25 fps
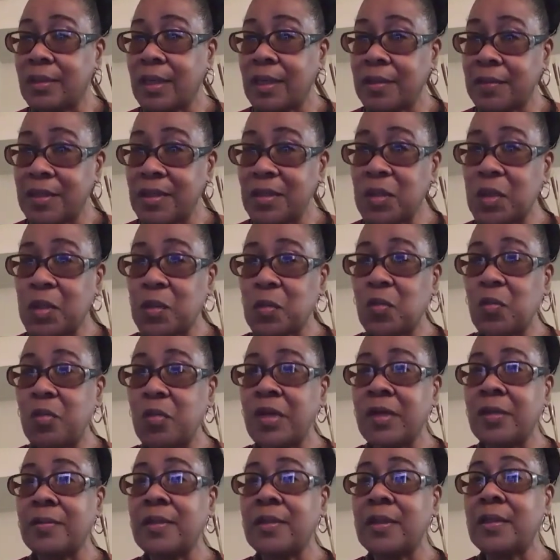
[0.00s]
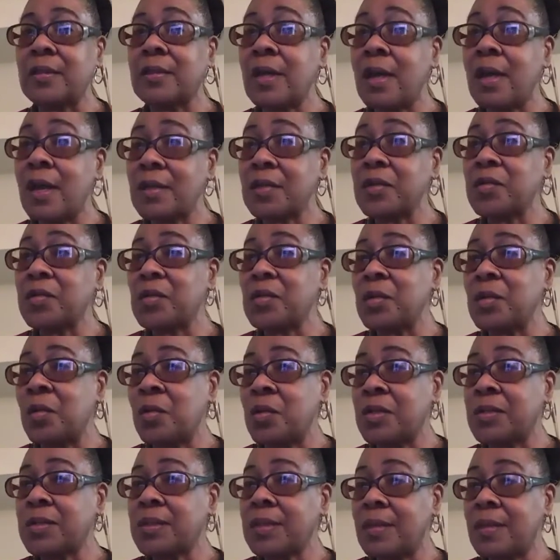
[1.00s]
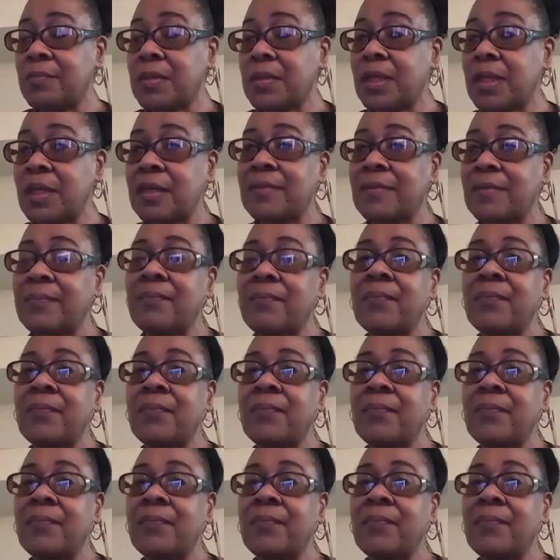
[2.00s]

Now, this is where the doctors noticed something.